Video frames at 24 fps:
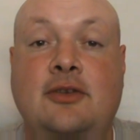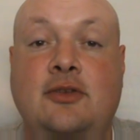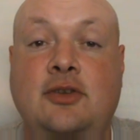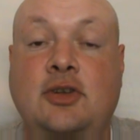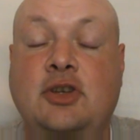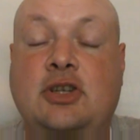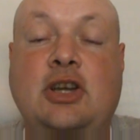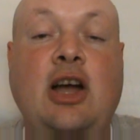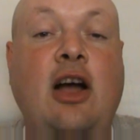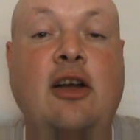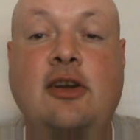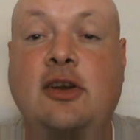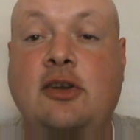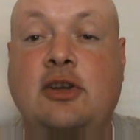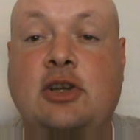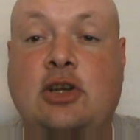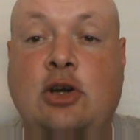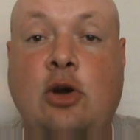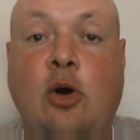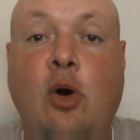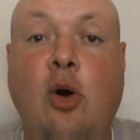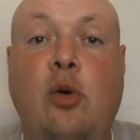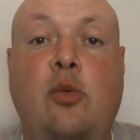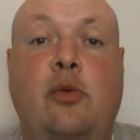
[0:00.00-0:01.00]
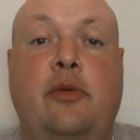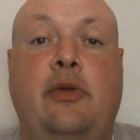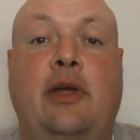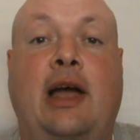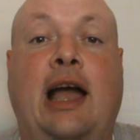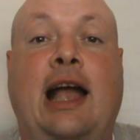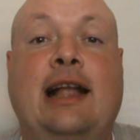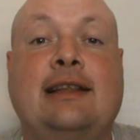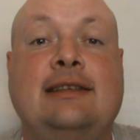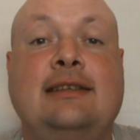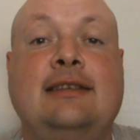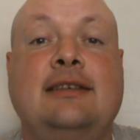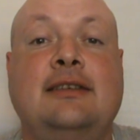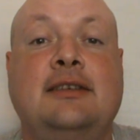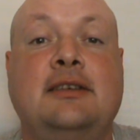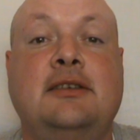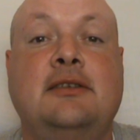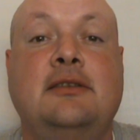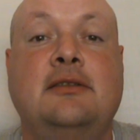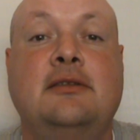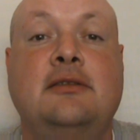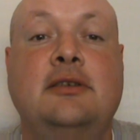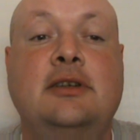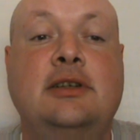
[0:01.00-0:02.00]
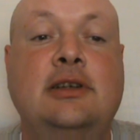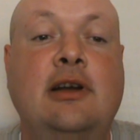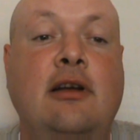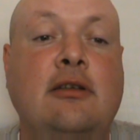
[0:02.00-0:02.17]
you can't go to court with that. You